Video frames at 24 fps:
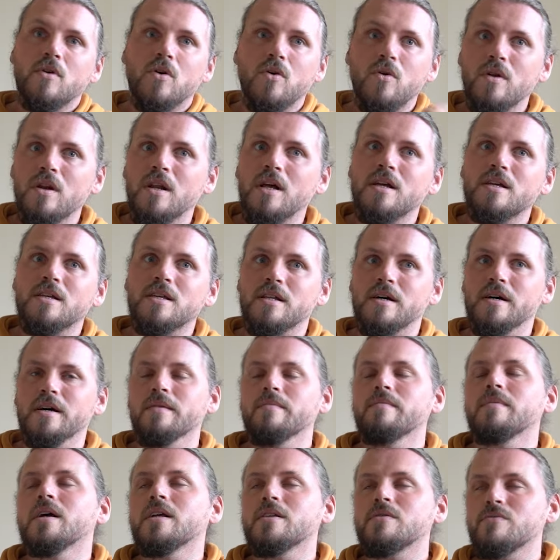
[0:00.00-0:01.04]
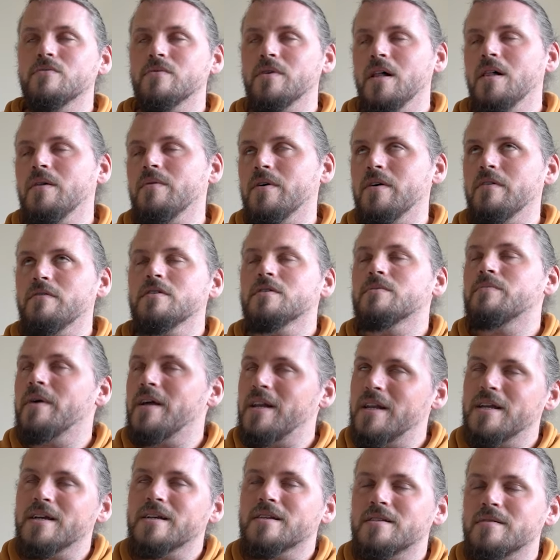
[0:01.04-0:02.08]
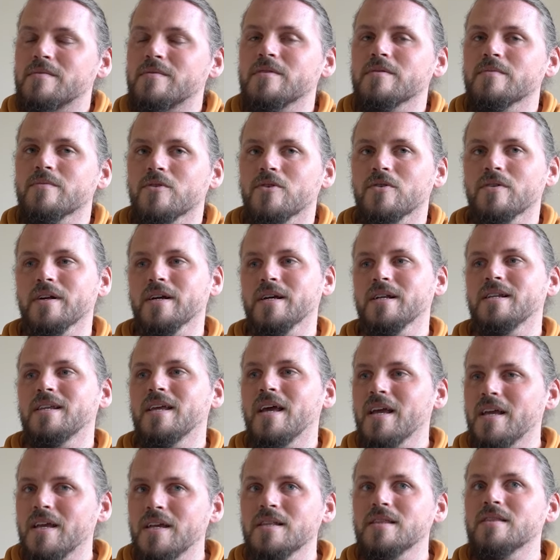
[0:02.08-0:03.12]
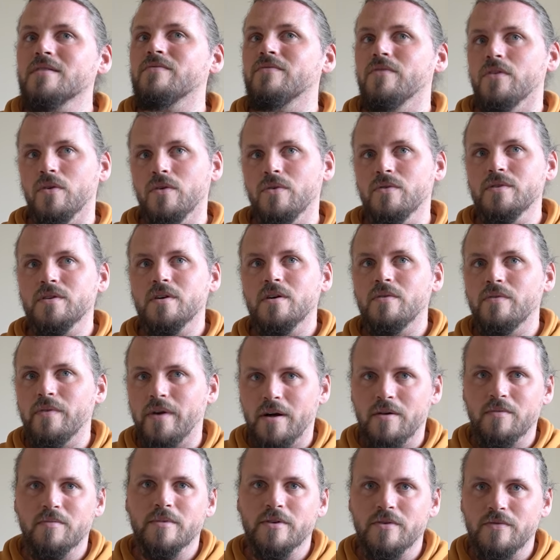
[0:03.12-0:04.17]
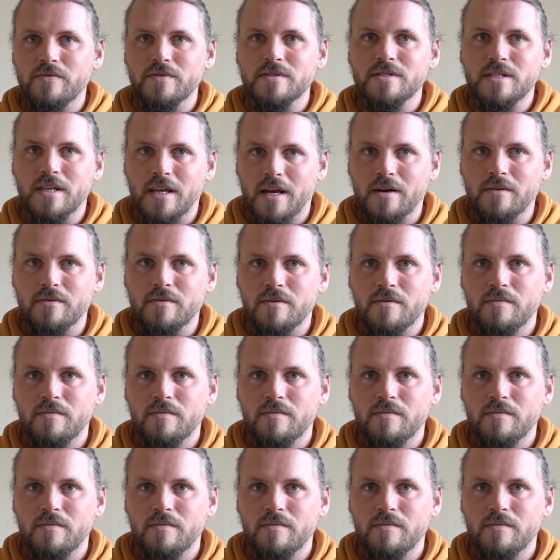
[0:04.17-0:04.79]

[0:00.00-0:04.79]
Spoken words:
or last night, it's well worth spending some of the morning taking in the views around Milford Sound.